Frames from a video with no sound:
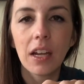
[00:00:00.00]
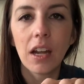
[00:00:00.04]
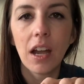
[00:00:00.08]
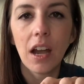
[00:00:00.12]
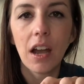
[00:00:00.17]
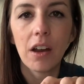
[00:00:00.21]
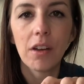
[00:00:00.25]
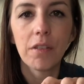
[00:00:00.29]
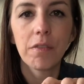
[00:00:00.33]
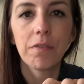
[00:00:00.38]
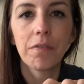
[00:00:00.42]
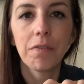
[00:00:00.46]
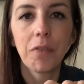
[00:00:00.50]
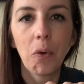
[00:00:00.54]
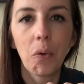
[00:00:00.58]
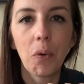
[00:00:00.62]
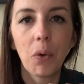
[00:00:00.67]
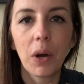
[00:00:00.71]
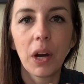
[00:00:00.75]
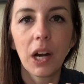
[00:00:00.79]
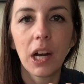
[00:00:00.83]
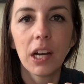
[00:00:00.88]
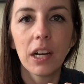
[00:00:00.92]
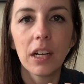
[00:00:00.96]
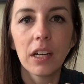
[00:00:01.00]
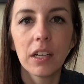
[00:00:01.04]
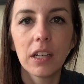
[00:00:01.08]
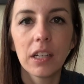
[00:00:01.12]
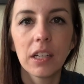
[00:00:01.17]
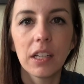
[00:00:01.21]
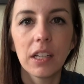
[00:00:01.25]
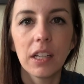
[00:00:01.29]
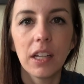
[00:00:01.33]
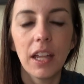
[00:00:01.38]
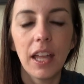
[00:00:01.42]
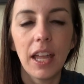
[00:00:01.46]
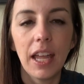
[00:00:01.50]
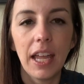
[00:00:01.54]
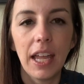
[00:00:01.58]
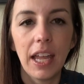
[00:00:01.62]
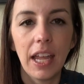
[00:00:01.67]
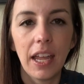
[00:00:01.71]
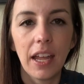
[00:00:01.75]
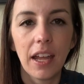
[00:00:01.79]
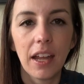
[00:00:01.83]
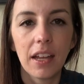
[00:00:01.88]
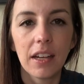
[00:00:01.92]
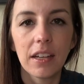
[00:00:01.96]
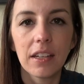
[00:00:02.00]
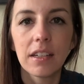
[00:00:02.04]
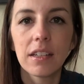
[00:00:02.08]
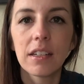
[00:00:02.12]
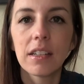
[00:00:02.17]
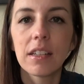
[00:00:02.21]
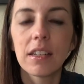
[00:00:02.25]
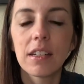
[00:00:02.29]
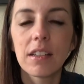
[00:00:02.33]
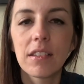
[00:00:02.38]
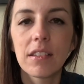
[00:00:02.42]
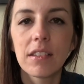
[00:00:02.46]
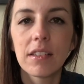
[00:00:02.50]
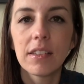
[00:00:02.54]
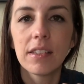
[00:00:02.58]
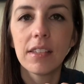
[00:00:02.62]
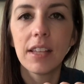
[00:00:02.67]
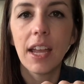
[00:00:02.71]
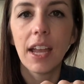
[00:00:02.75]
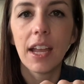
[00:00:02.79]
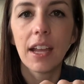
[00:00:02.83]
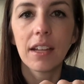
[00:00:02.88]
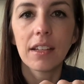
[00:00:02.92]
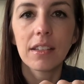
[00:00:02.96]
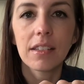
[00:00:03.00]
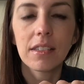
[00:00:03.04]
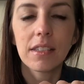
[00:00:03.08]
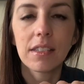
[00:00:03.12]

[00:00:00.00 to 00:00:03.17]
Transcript: are 4 and 6.